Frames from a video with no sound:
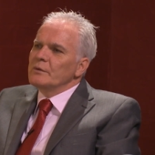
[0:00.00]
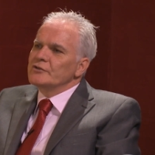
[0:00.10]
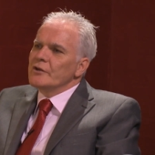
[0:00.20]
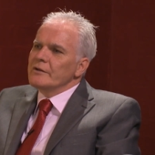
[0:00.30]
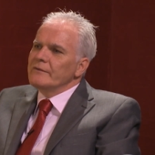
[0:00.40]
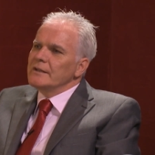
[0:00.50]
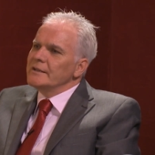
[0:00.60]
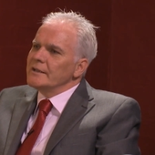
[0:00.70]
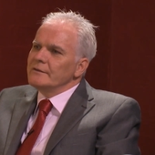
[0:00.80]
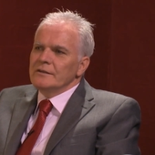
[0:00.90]
with Jerry
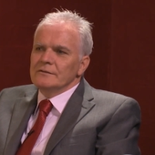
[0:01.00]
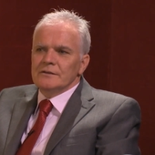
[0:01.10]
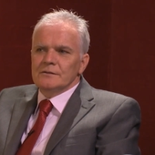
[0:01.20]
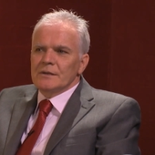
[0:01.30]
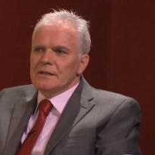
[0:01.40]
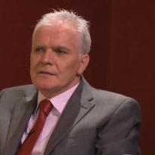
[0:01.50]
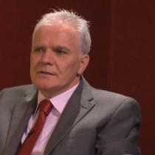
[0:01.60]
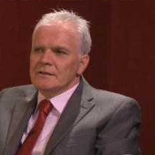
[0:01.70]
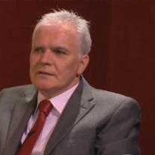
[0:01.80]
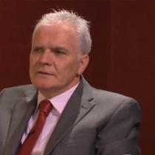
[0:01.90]
Flynn now? How long?
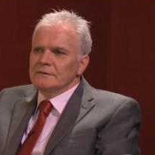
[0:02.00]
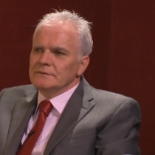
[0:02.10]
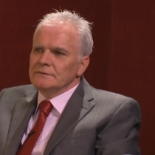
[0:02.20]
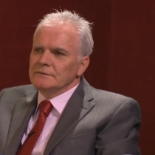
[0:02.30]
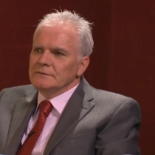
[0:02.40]
Because uh, well, Jerry